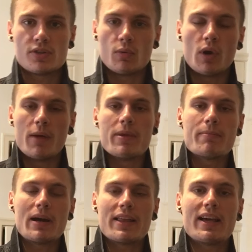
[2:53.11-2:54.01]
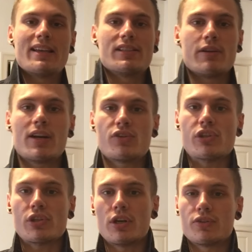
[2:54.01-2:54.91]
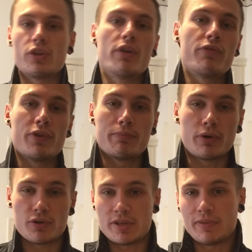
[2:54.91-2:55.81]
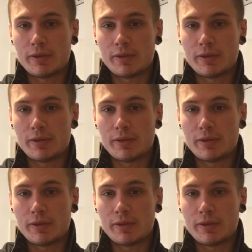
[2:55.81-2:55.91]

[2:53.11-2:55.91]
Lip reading: So what I mean by that is that you actually start to go through the process of